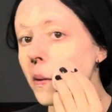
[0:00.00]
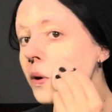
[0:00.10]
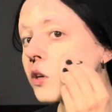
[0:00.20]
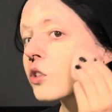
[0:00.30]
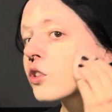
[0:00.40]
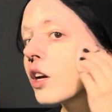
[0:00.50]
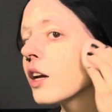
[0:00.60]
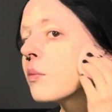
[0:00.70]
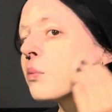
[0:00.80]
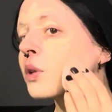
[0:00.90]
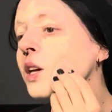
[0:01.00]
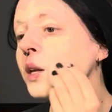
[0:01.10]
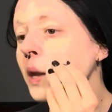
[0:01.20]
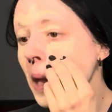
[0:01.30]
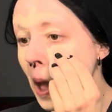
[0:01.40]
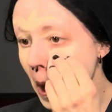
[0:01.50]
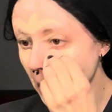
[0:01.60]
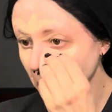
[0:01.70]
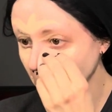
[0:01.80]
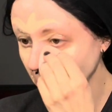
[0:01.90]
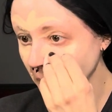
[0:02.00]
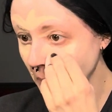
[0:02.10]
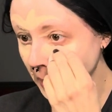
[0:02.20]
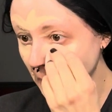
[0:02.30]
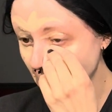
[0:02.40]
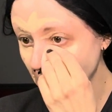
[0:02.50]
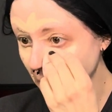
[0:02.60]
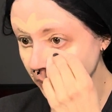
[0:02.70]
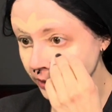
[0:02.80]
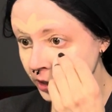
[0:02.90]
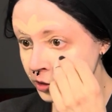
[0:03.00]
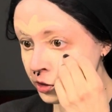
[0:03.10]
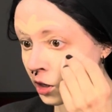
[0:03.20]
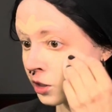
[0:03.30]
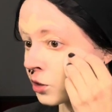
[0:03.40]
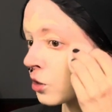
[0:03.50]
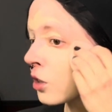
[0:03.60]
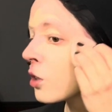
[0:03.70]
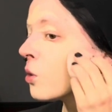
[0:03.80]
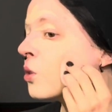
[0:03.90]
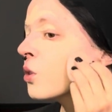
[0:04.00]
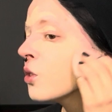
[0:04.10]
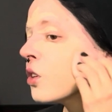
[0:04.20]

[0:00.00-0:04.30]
Just try and blend down a little bit, keep it if there's dark circles.